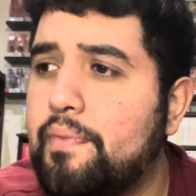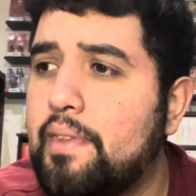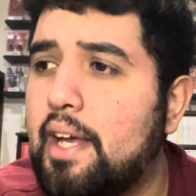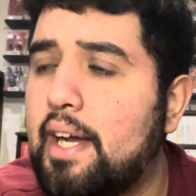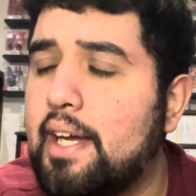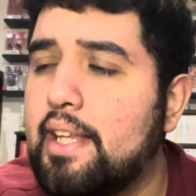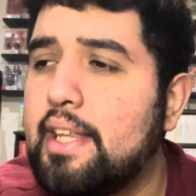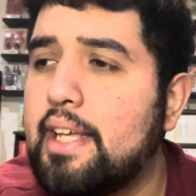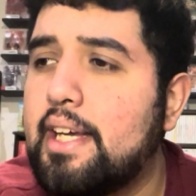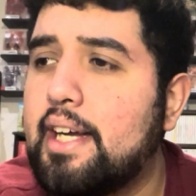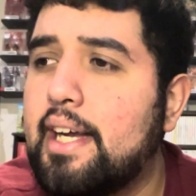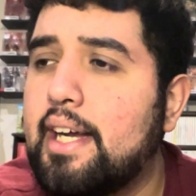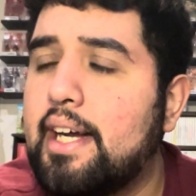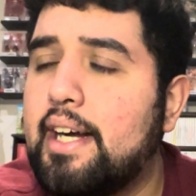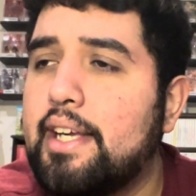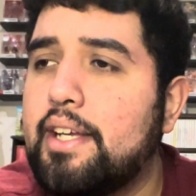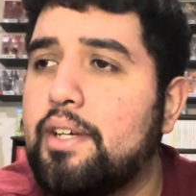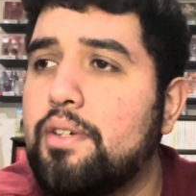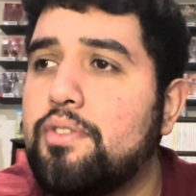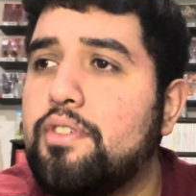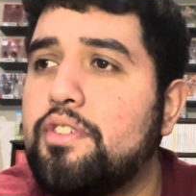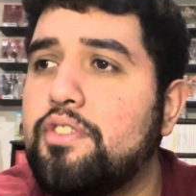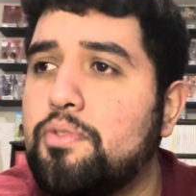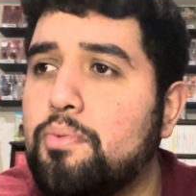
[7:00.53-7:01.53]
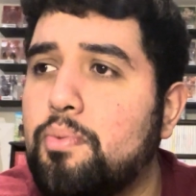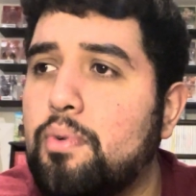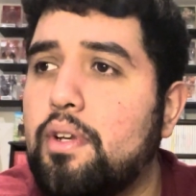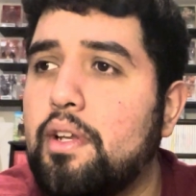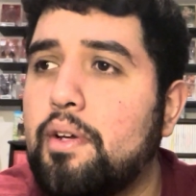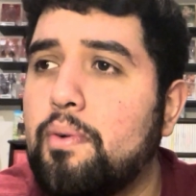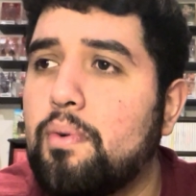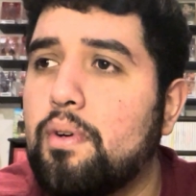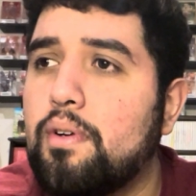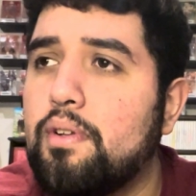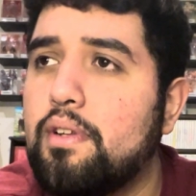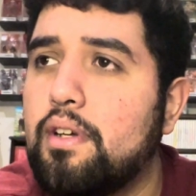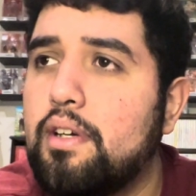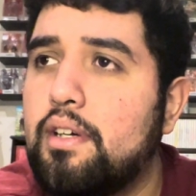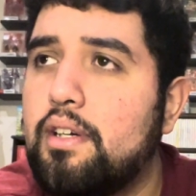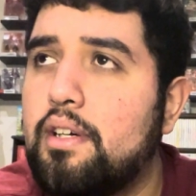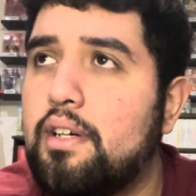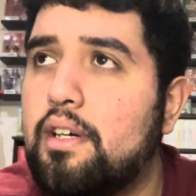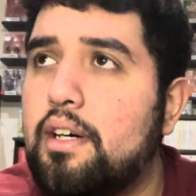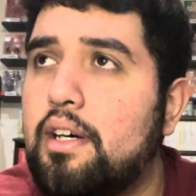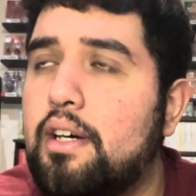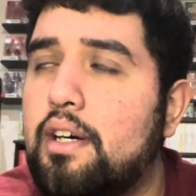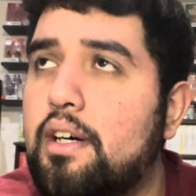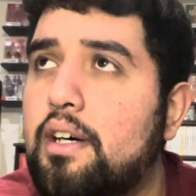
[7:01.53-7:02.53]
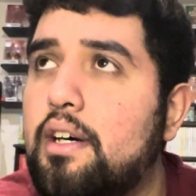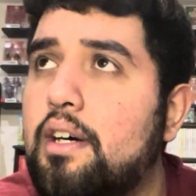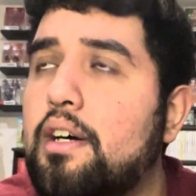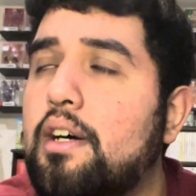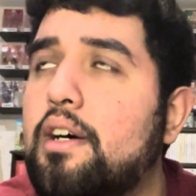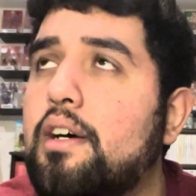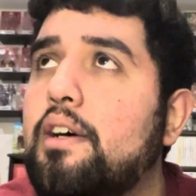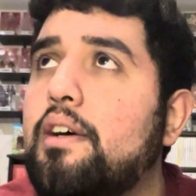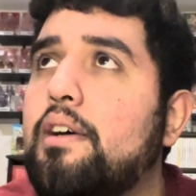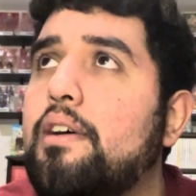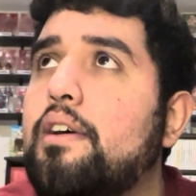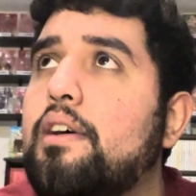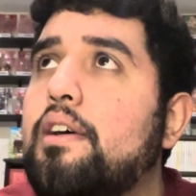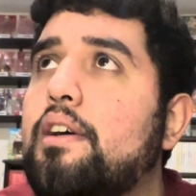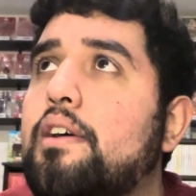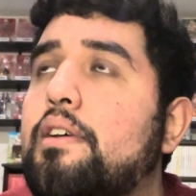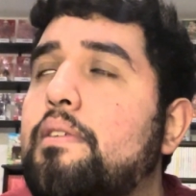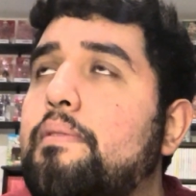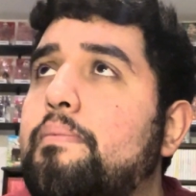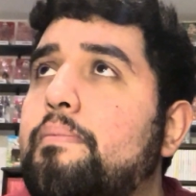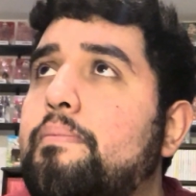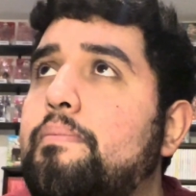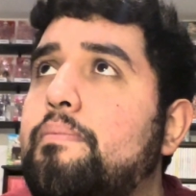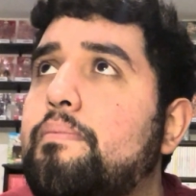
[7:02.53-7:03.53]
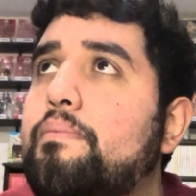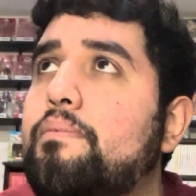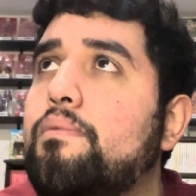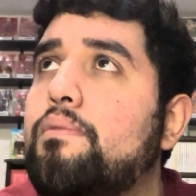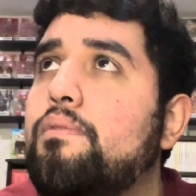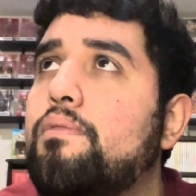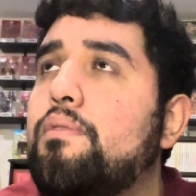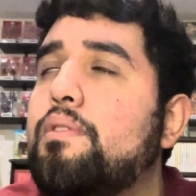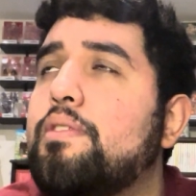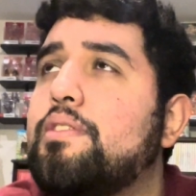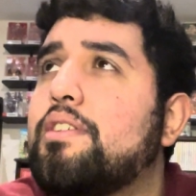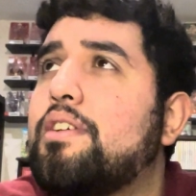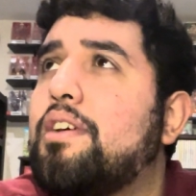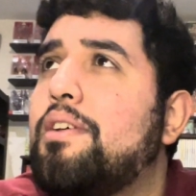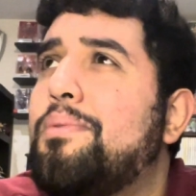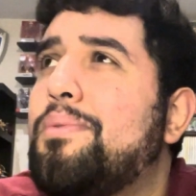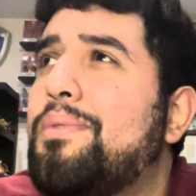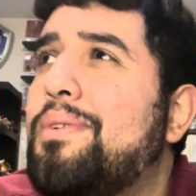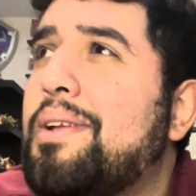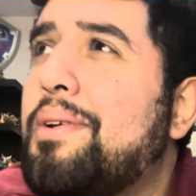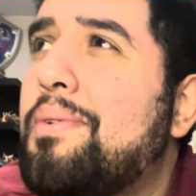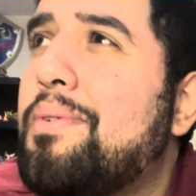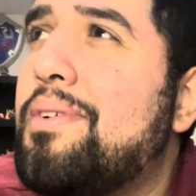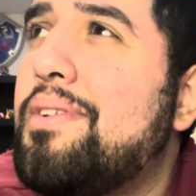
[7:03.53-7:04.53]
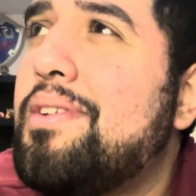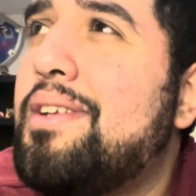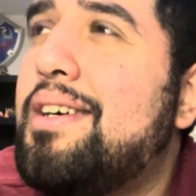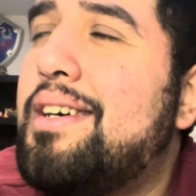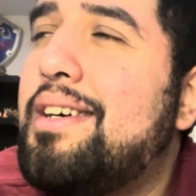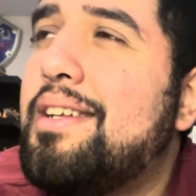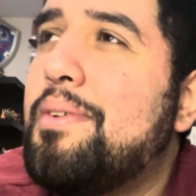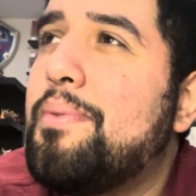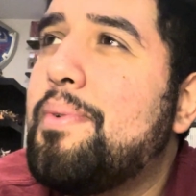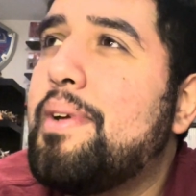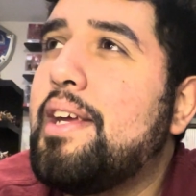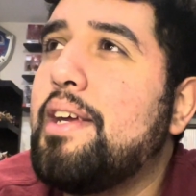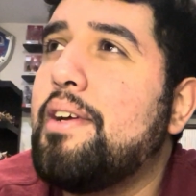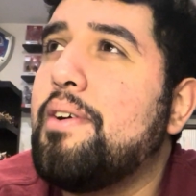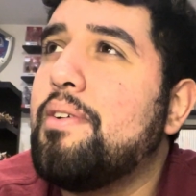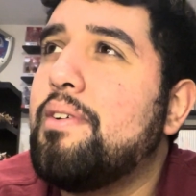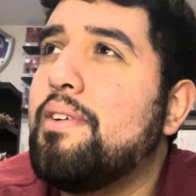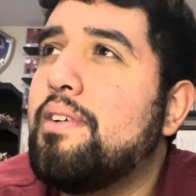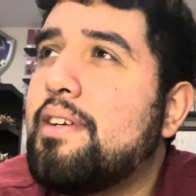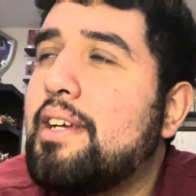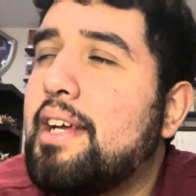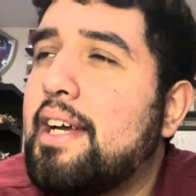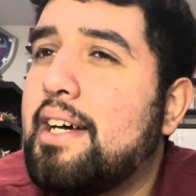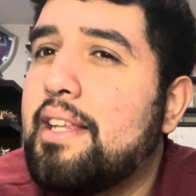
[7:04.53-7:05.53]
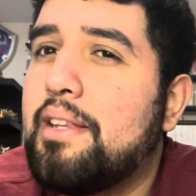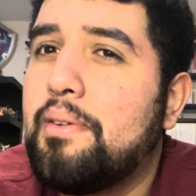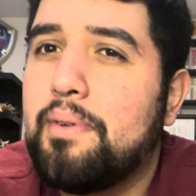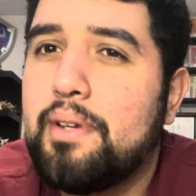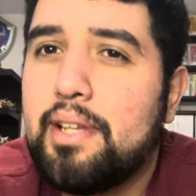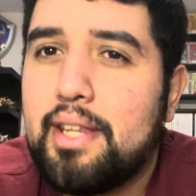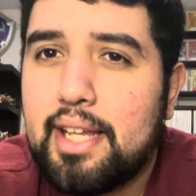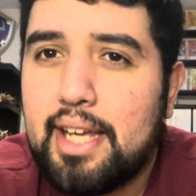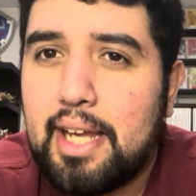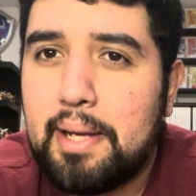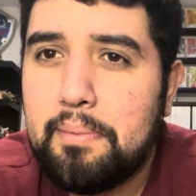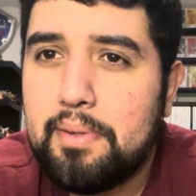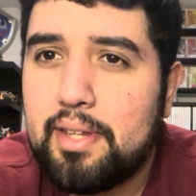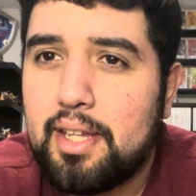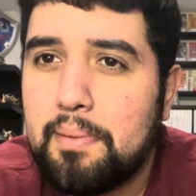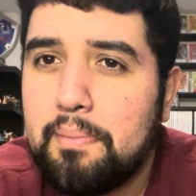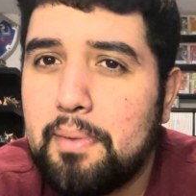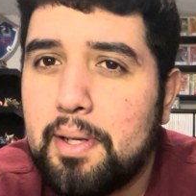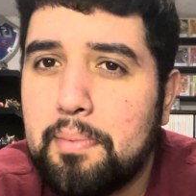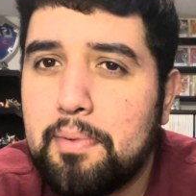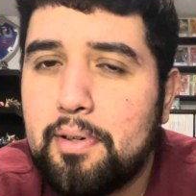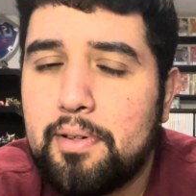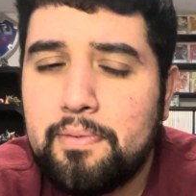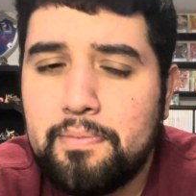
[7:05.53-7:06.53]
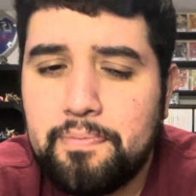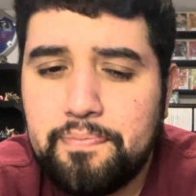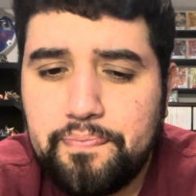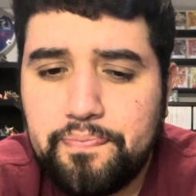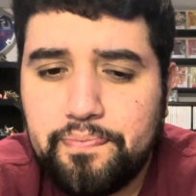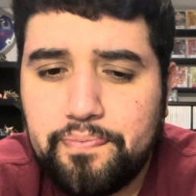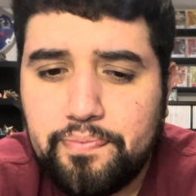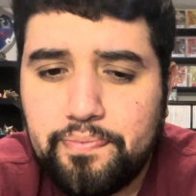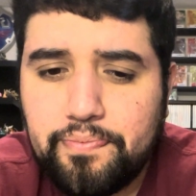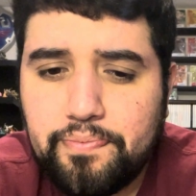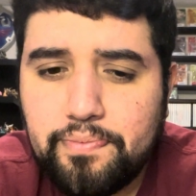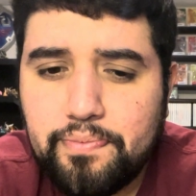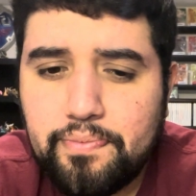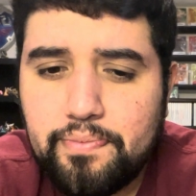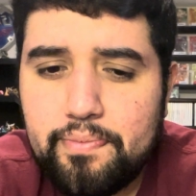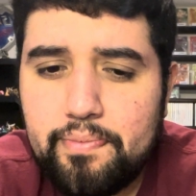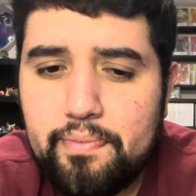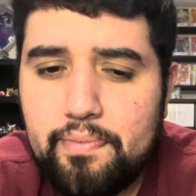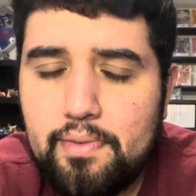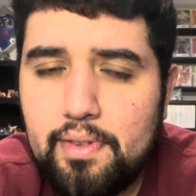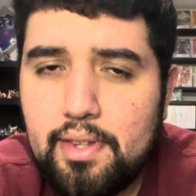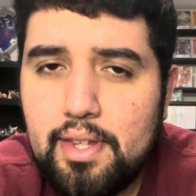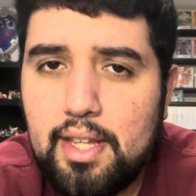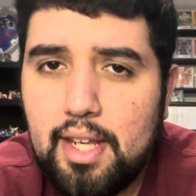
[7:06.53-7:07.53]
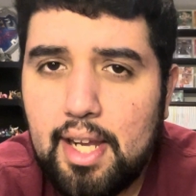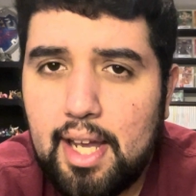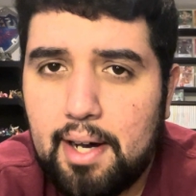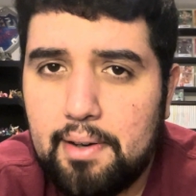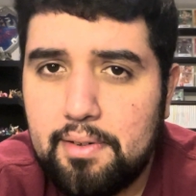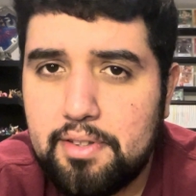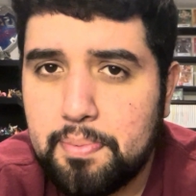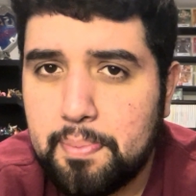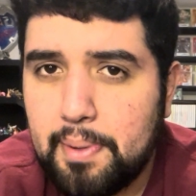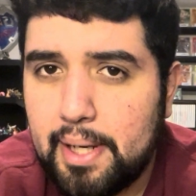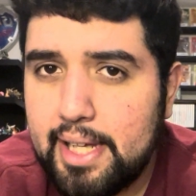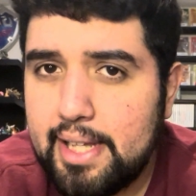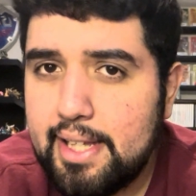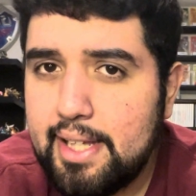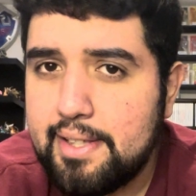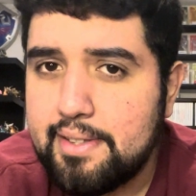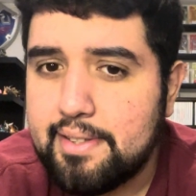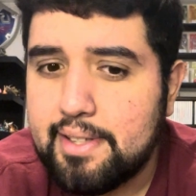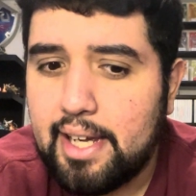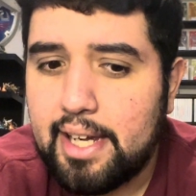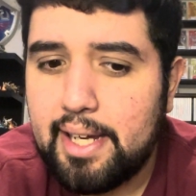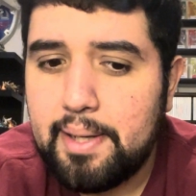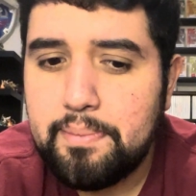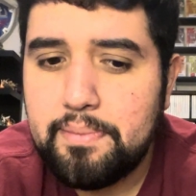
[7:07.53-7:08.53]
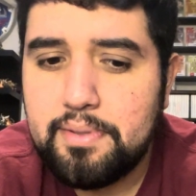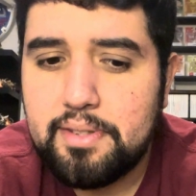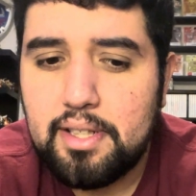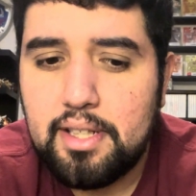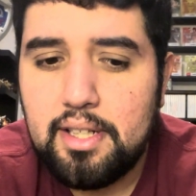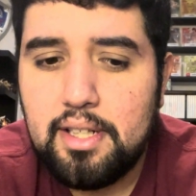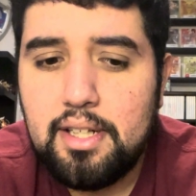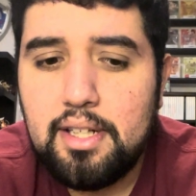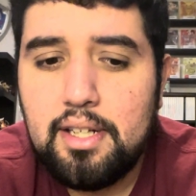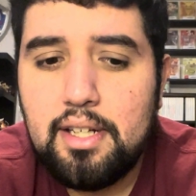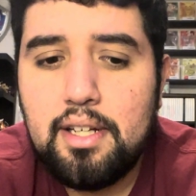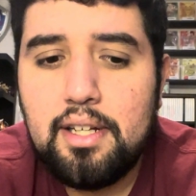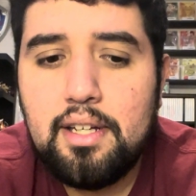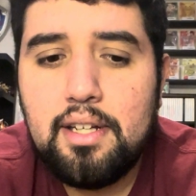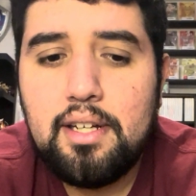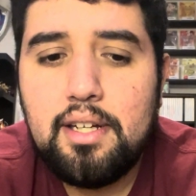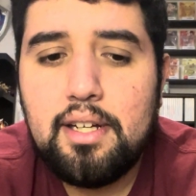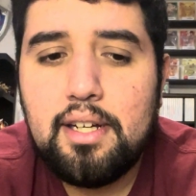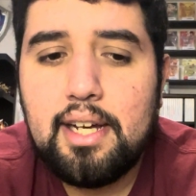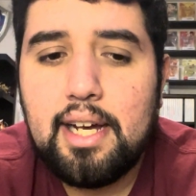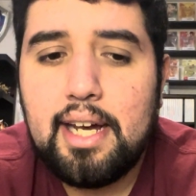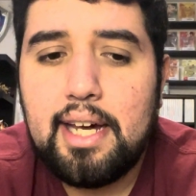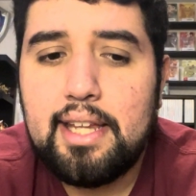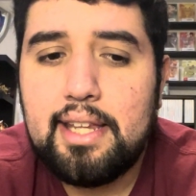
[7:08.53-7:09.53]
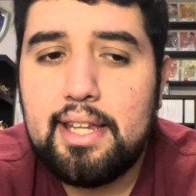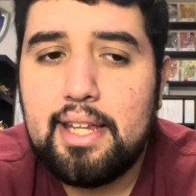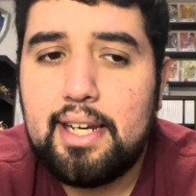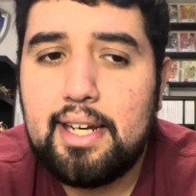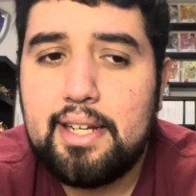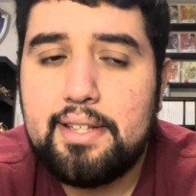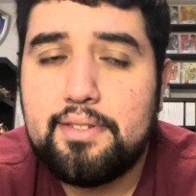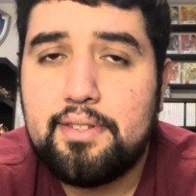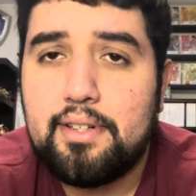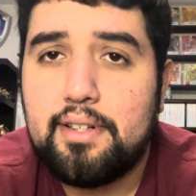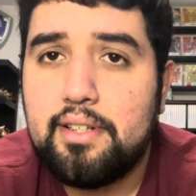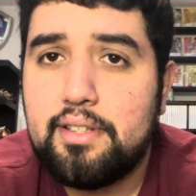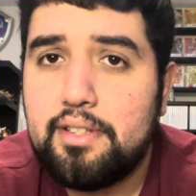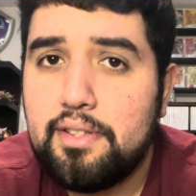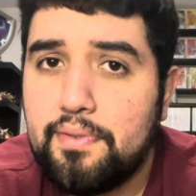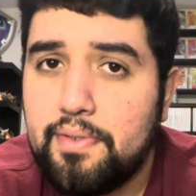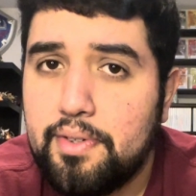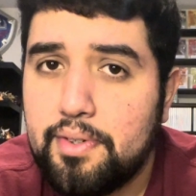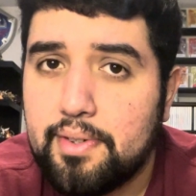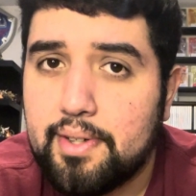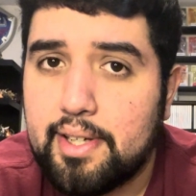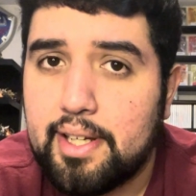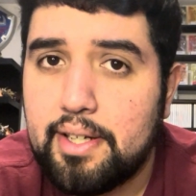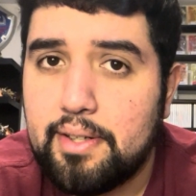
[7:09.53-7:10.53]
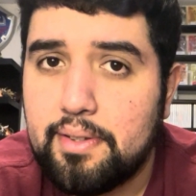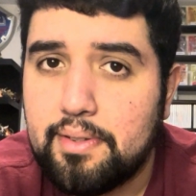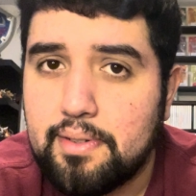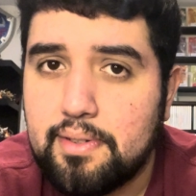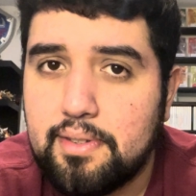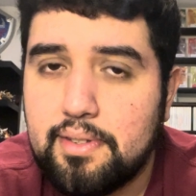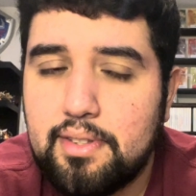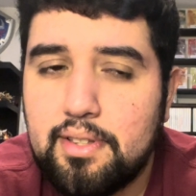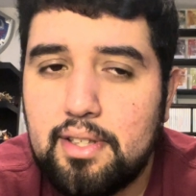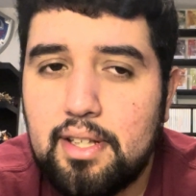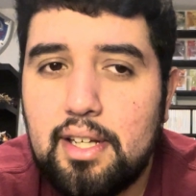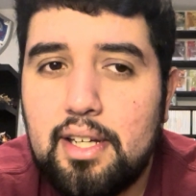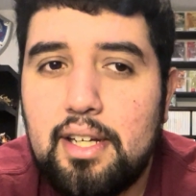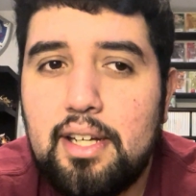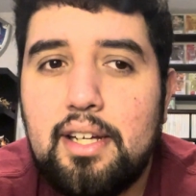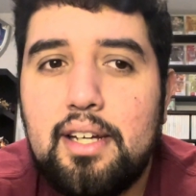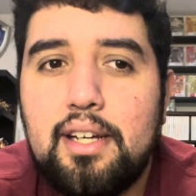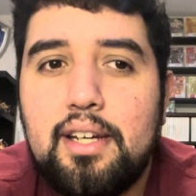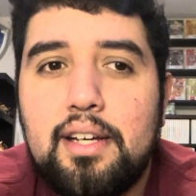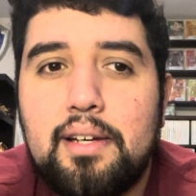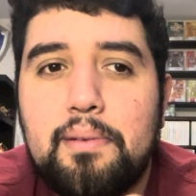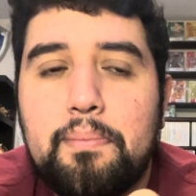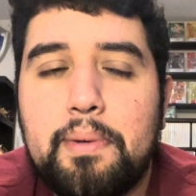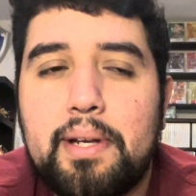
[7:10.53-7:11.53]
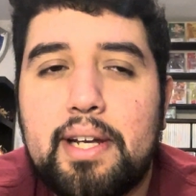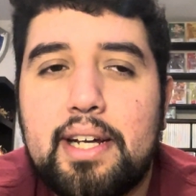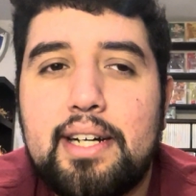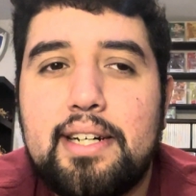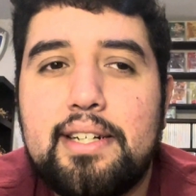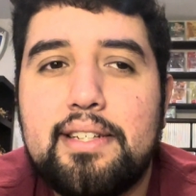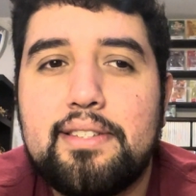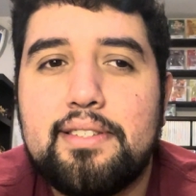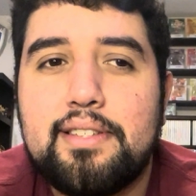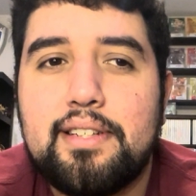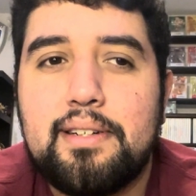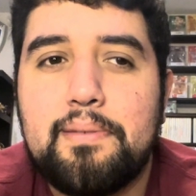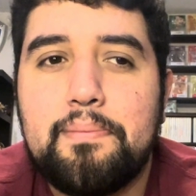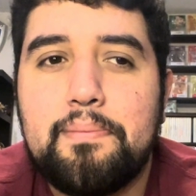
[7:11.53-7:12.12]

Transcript: I think I got Yoshi's Woolly World. Was it called Woolly World? On the Wii U. Yeah, the one that came with the amiibo. I was playing these games, and then I started to feel guilt because